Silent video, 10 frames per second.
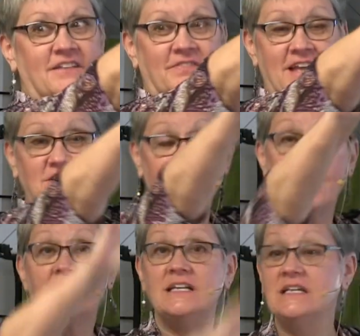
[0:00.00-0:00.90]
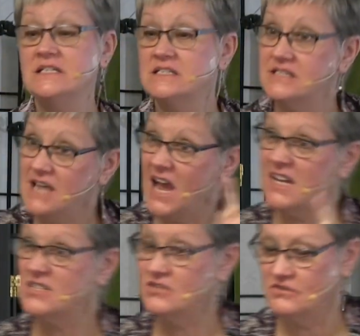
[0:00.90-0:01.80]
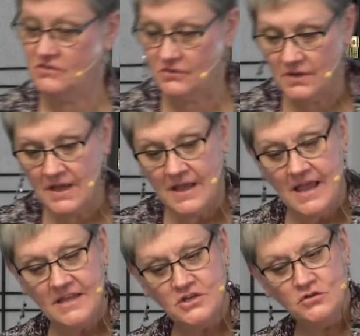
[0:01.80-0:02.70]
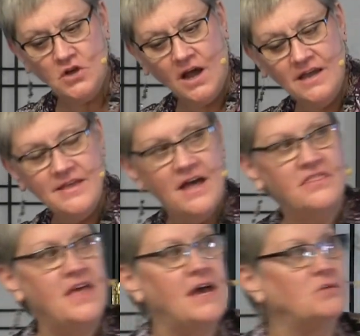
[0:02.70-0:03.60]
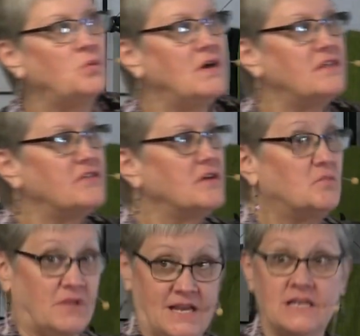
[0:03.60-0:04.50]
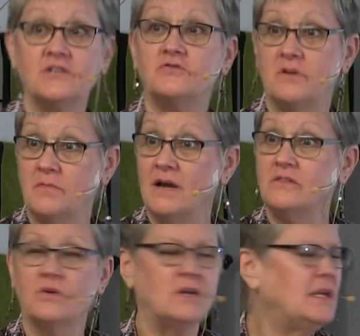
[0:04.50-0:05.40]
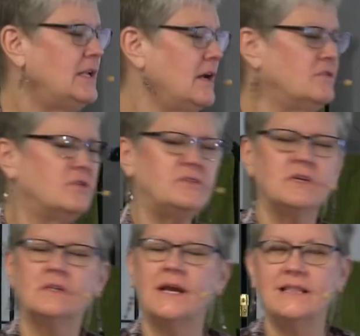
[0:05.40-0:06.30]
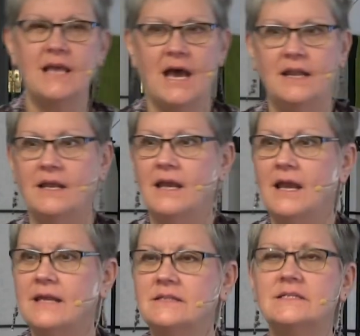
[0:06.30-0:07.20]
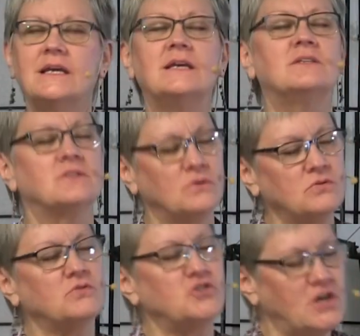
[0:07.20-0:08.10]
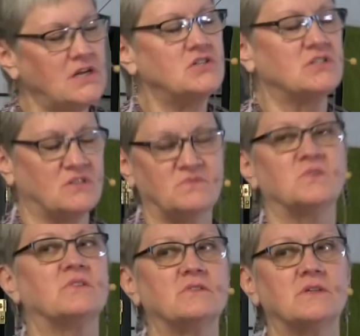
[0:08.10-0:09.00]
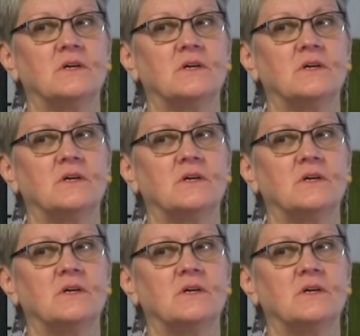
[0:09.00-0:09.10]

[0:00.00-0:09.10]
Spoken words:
That's not an easy task to do. And you tie that then with Black History Month or any other thing like that and say social change is difficult.